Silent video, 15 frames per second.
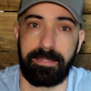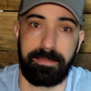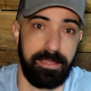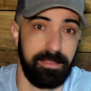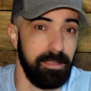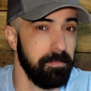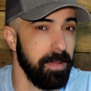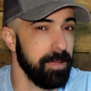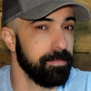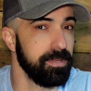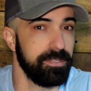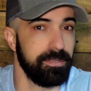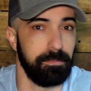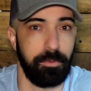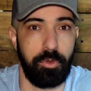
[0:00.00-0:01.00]
I think there might be
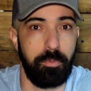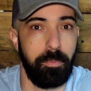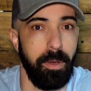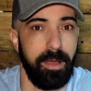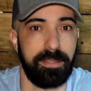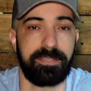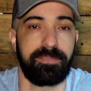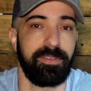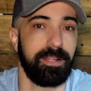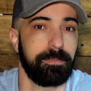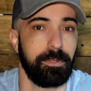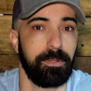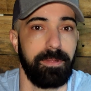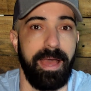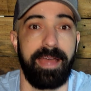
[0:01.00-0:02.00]
some coupons
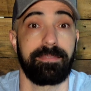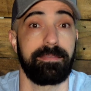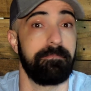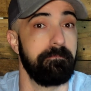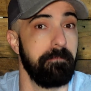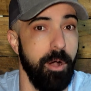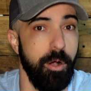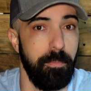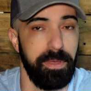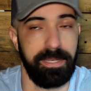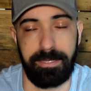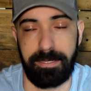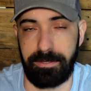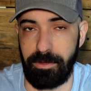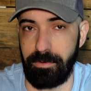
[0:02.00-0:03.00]
available at the
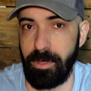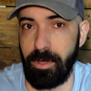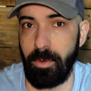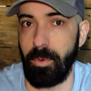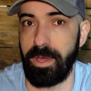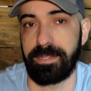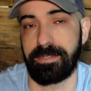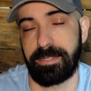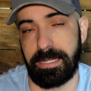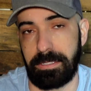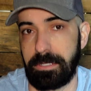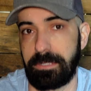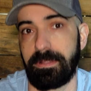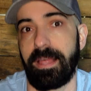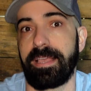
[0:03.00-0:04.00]
moment. I don't know what it's going to
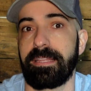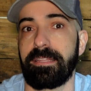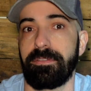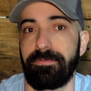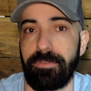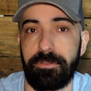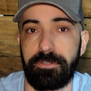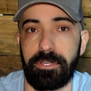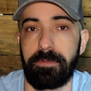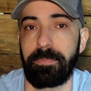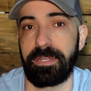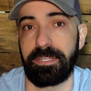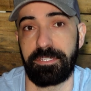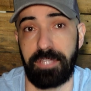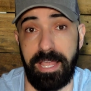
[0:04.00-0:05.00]
look like in the future,
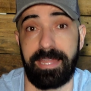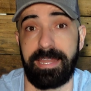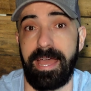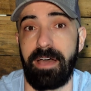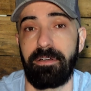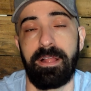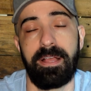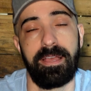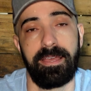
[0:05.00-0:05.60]
but check it out.